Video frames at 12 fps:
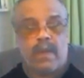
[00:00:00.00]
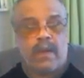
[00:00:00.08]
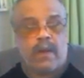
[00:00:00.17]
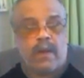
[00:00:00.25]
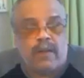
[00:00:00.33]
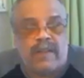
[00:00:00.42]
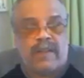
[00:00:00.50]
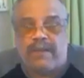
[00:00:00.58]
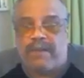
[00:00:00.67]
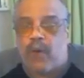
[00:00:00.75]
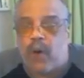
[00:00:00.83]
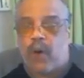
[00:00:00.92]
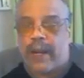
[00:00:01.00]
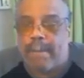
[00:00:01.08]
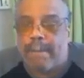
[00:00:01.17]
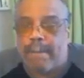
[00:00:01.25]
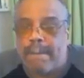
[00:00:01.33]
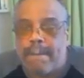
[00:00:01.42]
your 1040.
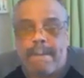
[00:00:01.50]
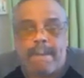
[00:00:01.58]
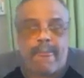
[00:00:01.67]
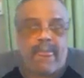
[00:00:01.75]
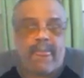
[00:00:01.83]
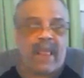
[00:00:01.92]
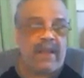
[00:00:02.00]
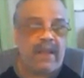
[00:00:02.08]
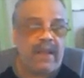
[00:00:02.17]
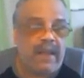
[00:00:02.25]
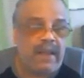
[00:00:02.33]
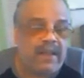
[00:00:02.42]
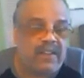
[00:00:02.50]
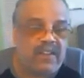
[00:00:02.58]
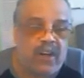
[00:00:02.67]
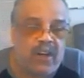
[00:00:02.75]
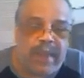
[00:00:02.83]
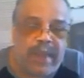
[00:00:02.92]
You
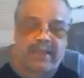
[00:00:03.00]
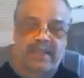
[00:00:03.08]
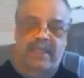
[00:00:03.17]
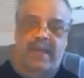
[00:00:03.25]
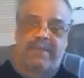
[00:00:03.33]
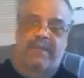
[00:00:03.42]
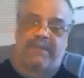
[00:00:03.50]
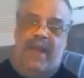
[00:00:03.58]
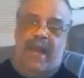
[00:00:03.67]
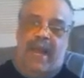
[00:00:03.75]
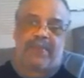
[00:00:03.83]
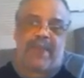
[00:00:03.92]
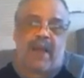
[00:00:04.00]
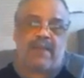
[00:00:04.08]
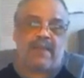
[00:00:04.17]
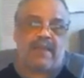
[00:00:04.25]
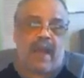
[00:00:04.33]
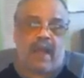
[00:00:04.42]
still make the
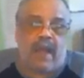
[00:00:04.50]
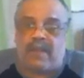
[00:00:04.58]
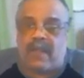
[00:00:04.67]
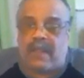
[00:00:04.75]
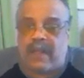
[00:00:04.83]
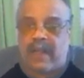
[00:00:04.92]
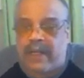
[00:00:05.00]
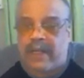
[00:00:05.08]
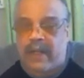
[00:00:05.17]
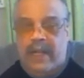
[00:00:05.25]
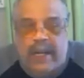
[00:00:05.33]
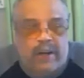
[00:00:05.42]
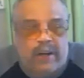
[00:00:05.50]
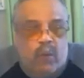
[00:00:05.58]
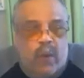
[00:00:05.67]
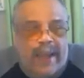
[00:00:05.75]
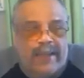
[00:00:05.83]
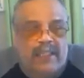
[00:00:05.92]
$75,000 in your
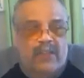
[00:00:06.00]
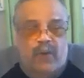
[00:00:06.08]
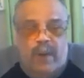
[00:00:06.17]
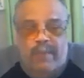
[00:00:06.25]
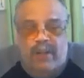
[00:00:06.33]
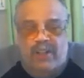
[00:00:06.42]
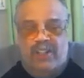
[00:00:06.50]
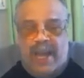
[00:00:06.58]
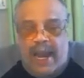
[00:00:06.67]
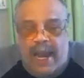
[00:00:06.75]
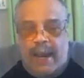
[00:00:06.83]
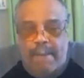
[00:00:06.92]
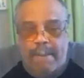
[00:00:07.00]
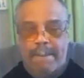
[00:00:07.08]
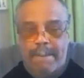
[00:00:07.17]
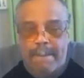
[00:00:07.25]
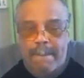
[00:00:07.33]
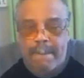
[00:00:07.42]
wages from your job.
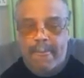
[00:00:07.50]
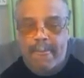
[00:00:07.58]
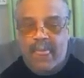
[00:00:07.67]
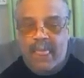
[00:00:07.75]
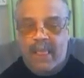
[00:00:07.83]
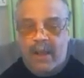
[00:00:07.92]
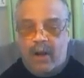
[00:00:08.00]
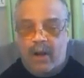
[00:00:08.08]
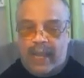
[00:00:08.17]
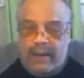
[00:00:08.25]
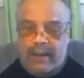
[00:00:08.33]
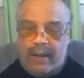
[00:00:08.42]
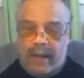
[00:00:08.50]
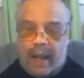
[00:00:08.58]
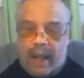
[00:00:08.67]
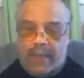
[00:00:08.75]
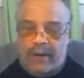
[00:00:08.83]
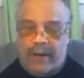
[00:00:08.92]
Okay,
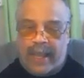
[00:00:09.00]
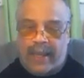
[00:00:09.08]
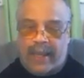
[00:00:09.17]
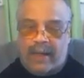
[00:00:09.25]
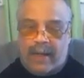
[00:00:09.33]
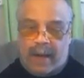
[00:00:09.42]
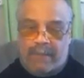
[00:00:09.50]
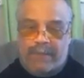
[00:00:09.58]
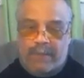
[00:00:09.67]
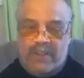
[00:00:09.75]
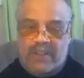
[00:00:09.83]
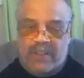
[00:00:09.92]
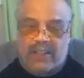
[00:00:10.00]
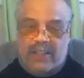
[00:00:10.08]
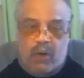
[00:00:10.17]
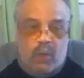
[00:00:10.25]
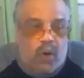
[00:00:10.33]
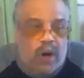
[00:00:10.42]
other income from
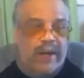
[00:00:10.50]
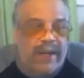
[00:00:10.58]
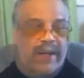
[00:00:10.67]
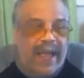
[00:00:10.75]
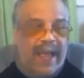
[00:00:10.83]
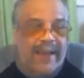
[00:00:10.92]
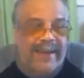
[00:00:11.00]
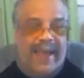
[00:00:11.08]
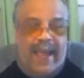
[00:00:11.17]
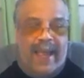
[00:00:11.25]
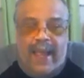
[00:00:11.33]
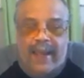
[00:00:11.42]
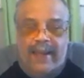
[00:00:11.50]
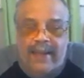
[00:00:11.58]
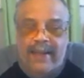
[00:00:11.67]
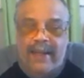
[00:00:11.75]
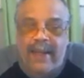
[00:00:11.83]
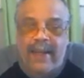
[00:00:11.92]
Schedule 1, line 9.
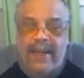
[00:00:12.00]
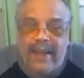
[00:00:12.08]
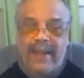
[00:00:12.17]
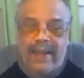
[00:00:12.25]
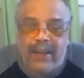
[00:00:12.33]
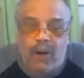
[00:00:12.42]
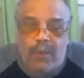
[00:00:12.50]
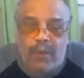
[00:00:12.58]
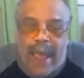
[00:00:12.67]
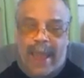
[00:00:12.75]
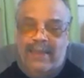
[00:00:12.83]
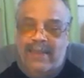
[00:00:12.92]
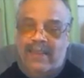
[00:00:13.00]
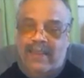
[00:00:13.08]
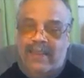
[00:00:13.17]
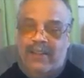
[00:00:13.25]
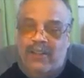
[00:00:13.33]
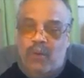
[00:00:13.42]
You go back to
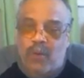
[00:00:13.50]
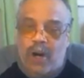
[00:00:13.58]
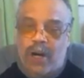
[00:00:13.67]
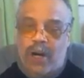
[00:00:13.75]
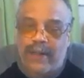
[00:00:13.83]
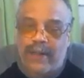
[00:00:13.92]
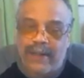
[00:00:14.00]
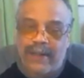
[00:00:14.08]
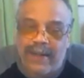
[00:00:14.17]
Schedule 1,